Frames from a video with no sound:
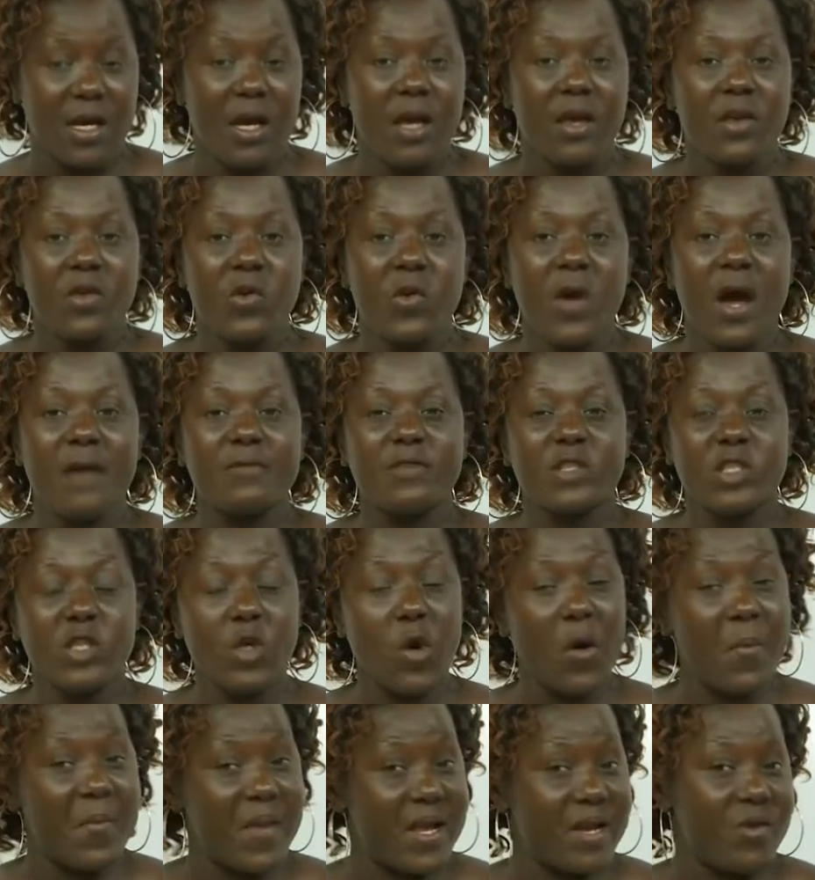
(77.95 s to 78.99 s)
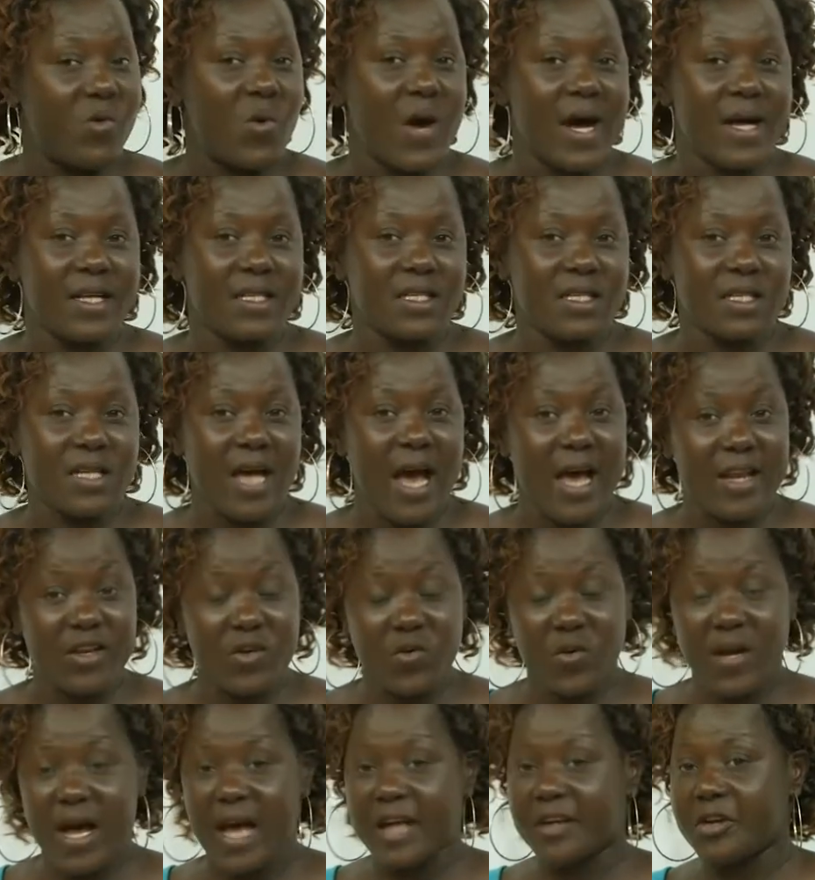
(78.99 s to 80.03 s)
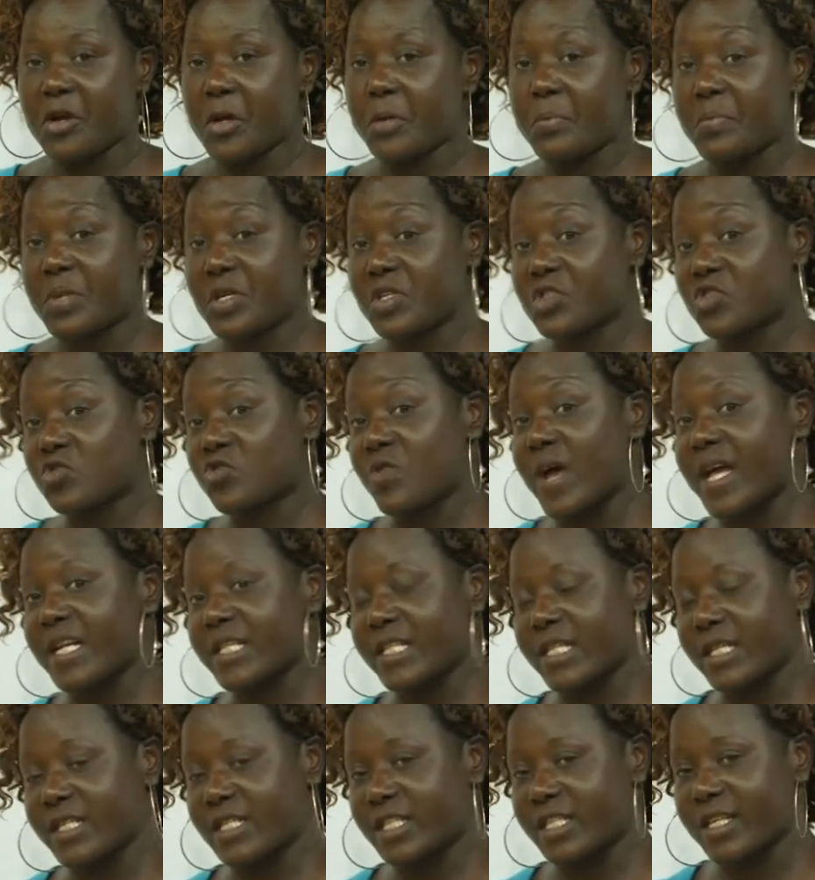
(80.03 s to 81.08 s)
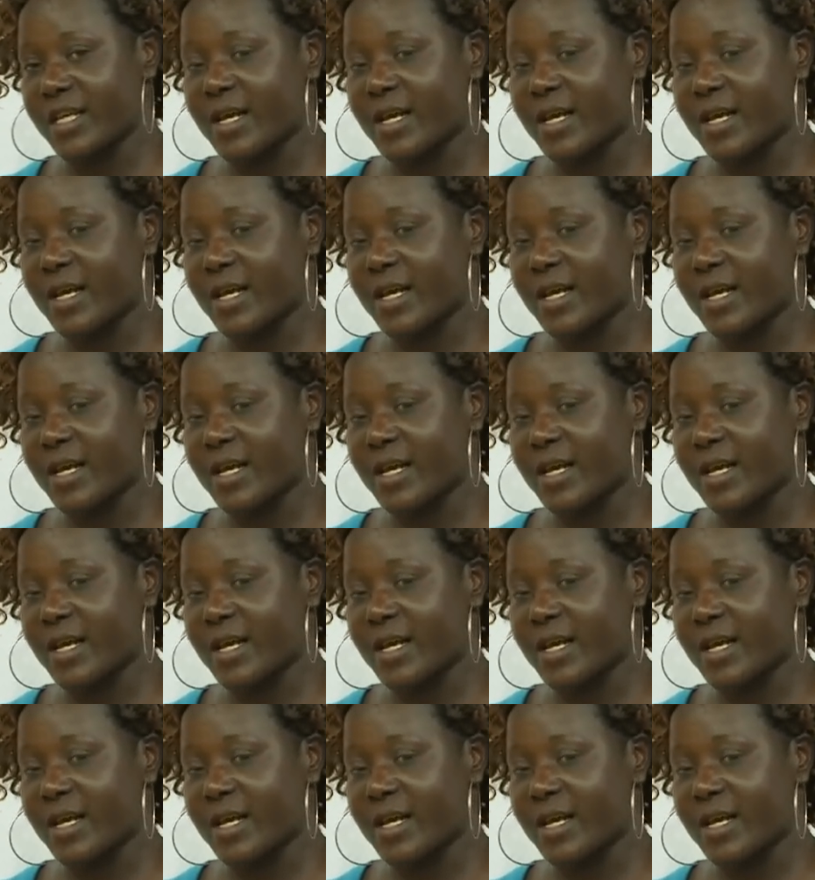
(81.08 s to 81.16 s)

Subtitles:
you have so many words and you cannot be stranded,